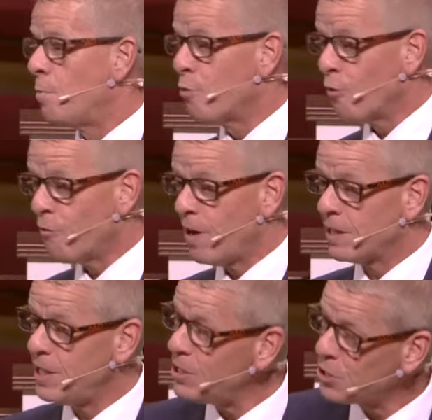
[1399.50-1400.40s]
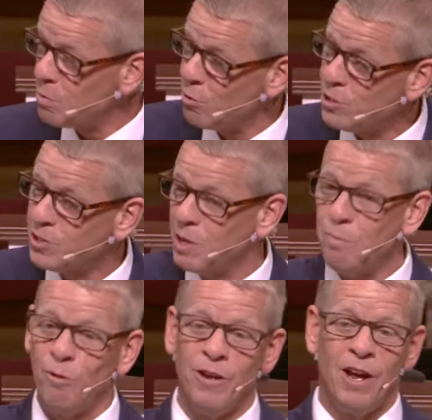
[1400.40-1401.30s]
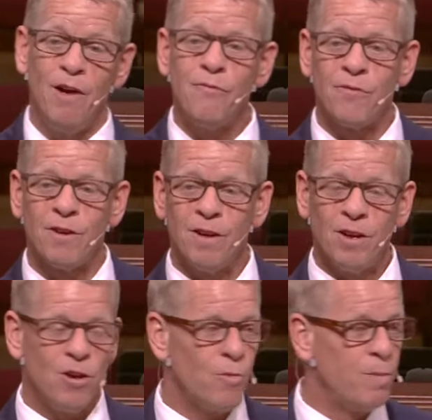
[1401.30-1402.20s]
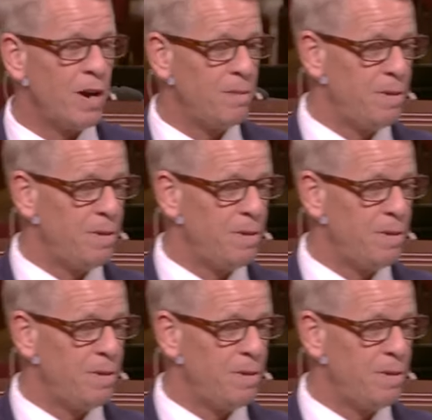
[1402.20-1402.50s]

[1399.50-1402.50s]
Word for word: perfectissimus, simple enough. We might